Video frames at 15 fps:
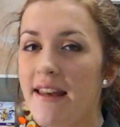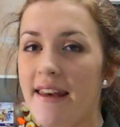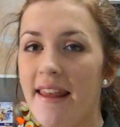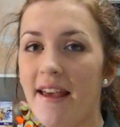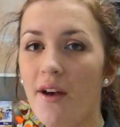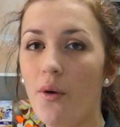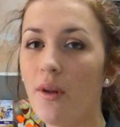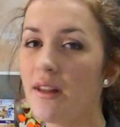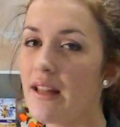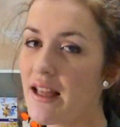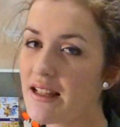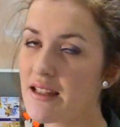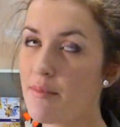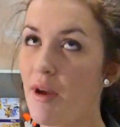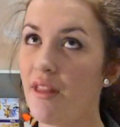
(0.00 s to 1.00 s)
Now,
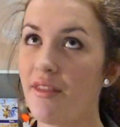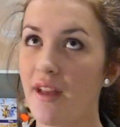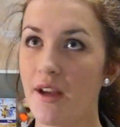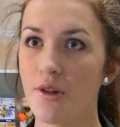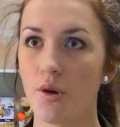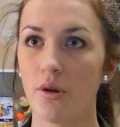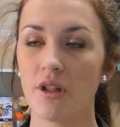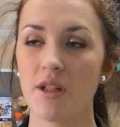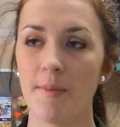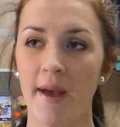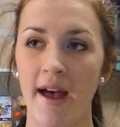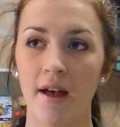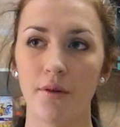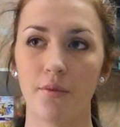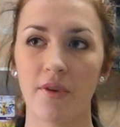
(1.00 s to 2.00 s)
last month I talked
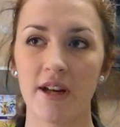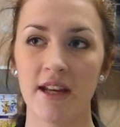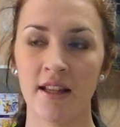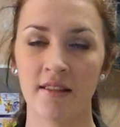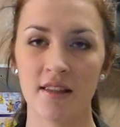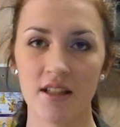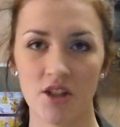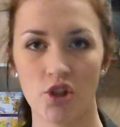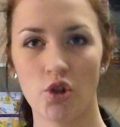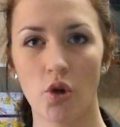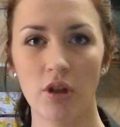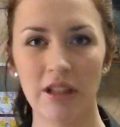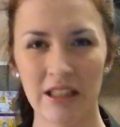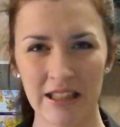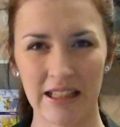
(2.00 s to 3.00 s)
about reading this
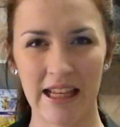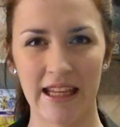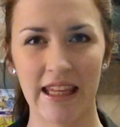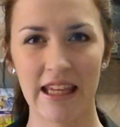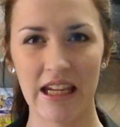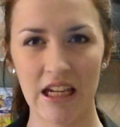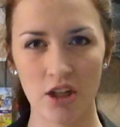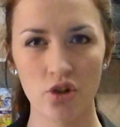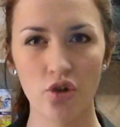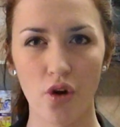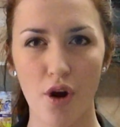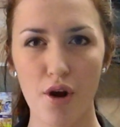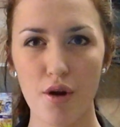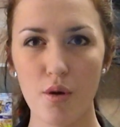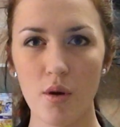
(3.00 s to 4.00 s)
short little like
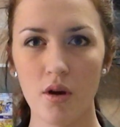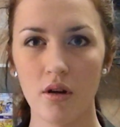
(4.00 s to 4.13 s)
intro